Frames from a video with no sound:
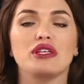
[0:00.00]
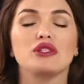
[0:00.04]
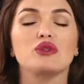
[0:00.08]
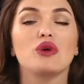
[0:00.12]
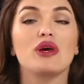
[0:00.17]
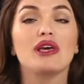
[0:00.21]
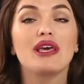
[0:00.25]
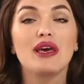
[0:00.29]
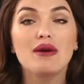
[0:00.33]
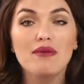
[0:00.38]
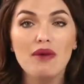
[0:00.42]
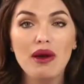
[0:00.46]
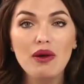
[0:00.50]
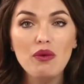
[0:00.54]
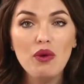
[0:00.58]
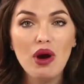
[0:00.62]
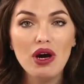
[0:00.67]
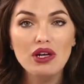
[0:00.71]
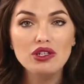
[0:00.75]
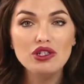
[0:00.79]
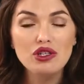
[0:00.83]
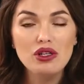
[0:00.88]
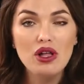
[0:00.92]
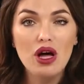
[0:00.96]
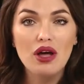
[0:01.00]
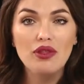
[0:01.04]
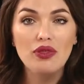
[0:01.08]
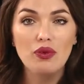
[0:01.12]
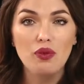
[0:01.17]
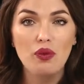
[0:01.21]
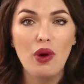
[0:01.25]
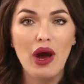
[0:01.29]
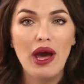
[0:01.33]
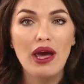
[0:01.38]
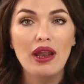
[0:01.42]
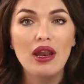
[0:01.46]
So I get my washcloth
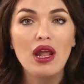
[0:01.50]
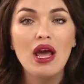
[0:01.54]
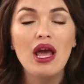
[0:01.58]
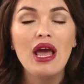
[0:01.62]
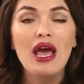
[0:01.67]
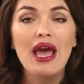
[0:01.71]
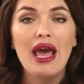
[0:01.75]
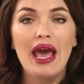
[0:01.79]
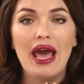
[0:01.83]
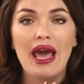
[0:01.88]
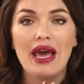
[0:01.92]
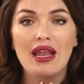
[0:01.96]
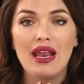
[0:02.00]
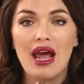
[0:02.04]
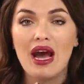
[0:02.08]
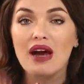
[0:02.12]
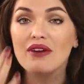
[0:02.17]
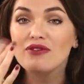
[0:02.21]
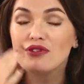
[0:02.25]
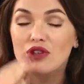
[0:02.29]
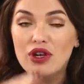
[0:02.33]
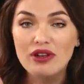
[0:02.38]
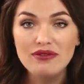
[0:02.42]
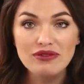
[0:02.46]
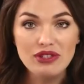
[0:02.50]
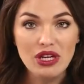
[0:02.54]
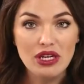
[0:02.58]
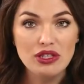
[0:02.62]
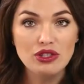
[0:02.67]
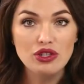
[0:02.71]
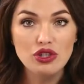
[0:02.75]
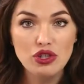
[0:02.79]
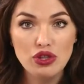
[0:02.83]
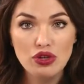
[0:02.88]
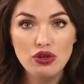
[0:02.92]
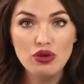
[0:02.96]
wet, and after I've
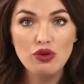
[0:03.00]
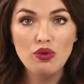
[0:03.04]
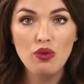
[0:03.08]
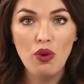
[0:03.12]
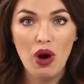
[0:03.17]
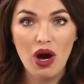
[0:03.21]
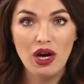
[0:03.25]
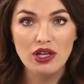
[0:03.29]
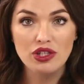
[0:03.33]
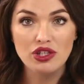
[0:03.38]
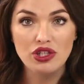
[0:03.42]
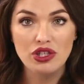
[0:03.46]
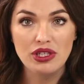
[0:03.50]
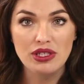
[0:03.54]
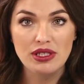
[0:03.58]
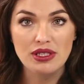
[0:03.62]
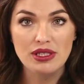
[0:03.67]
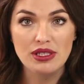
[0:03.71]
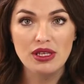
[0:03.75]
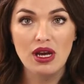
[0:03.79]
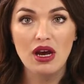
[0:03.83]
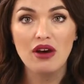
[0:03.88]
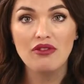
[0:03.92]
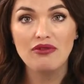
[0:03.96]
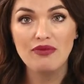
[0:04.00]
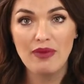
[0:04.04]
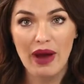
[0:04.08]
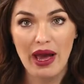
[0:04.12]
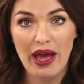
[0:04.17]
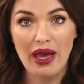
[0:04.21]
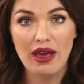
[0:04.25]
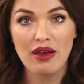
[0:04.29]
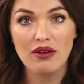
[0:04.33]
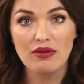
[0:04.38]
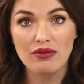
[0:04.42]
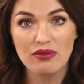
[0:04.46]
done 2 washes of
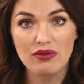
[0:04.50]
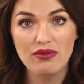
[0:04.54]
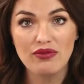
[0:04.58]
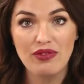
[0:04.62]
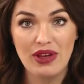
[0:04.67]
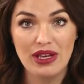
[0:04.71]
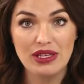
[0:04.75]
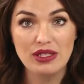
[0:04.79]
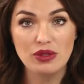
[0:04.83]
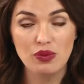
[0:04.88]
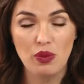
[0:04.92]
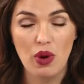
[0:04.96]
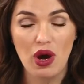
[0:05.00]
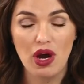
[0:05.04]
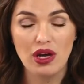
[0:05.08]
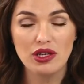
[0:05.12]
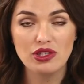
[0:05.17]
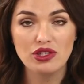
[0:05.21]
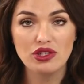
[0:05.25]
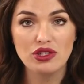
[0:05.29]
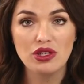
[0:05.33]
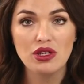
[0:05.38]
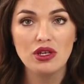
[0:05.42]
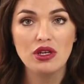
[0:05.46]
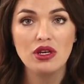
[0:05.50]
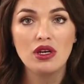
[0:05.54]
my face wash,